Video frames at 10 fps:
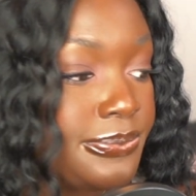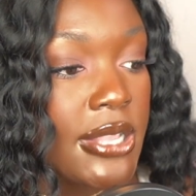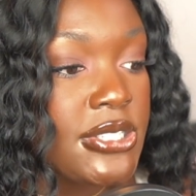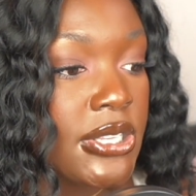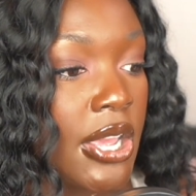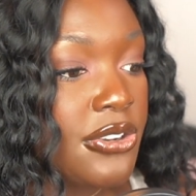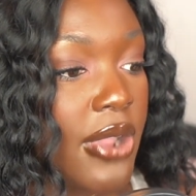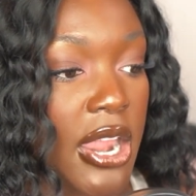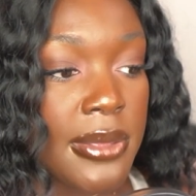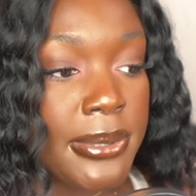I took an
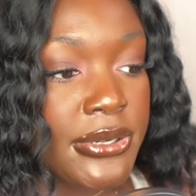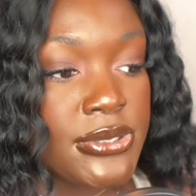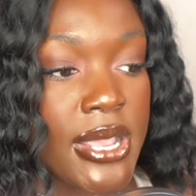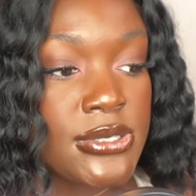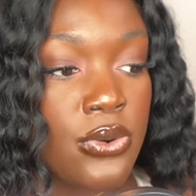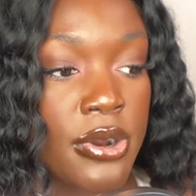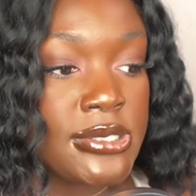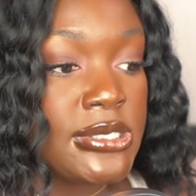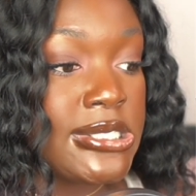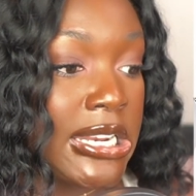undergrad computer science course
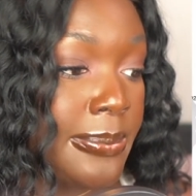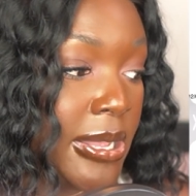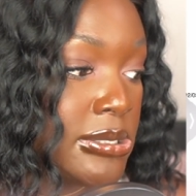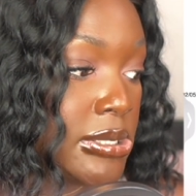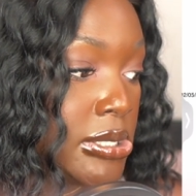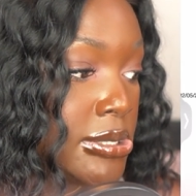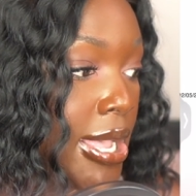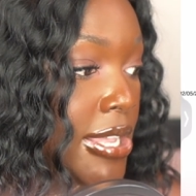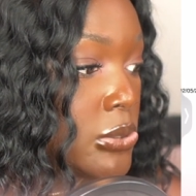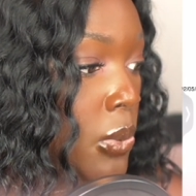in databases
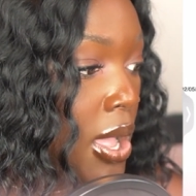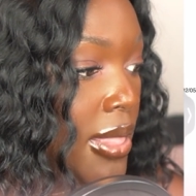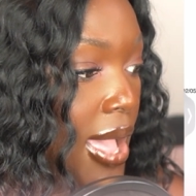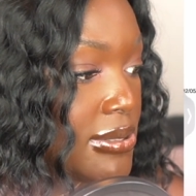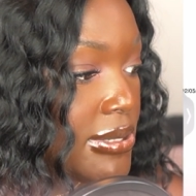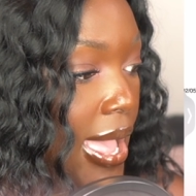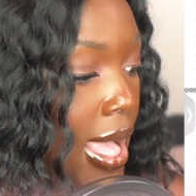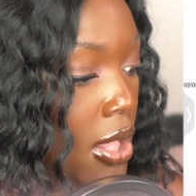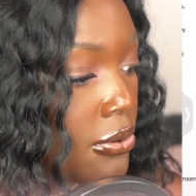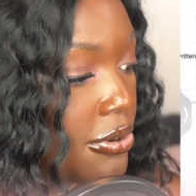as well as an
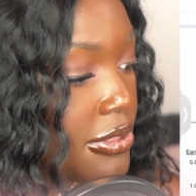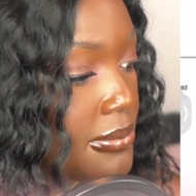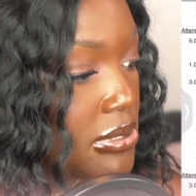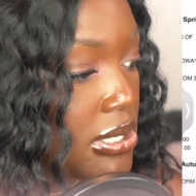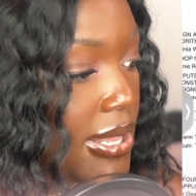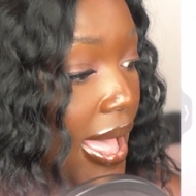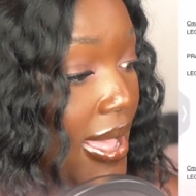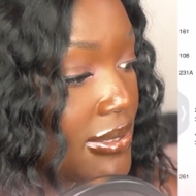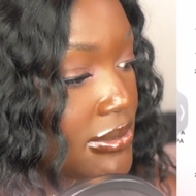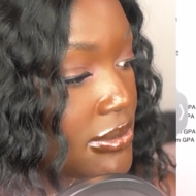algorithms
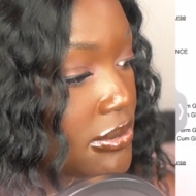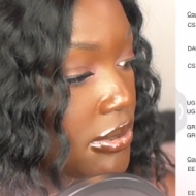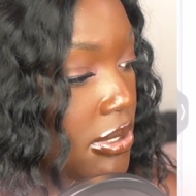class